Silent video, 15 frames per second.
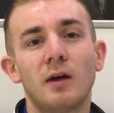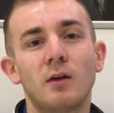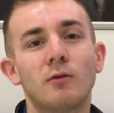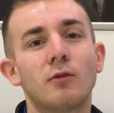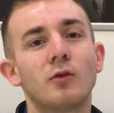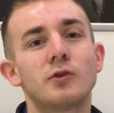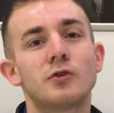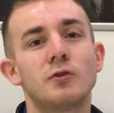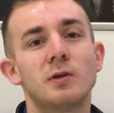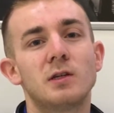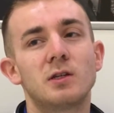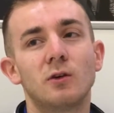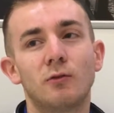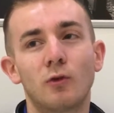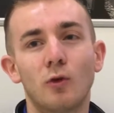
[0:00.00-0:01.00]
anniversary
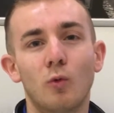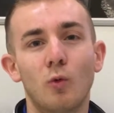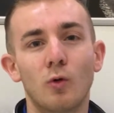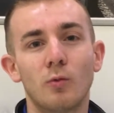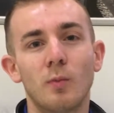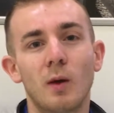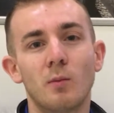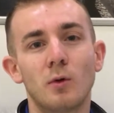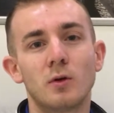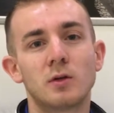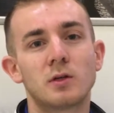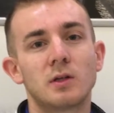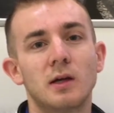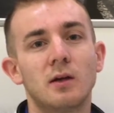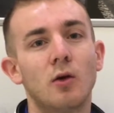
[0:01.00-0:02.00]
Silver Award
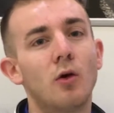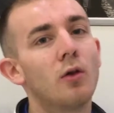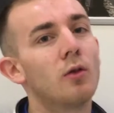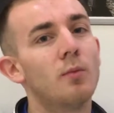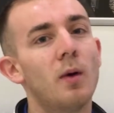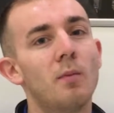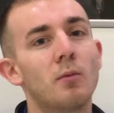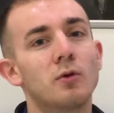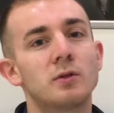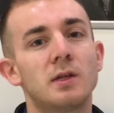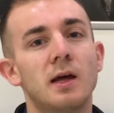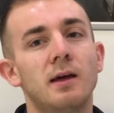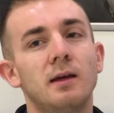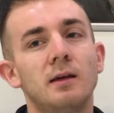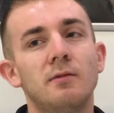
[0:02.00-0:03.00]
members and all the members
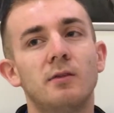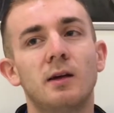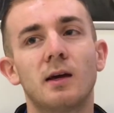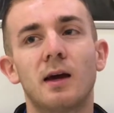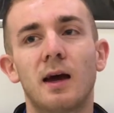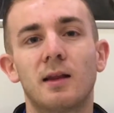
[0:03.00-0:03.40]
that evening